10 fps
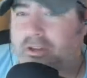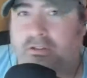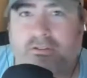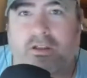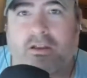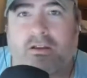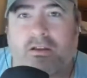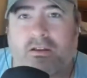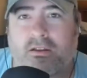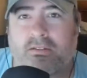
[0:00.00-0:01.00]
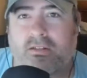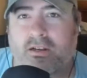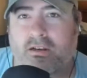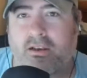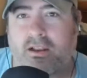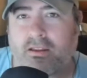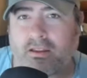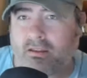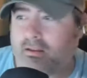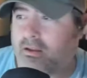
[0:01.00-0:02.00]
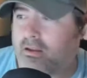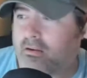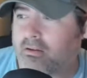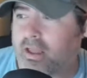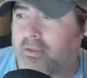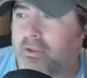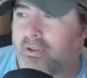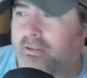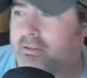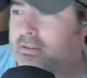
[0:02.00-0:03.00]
y'all's Saturday night gaming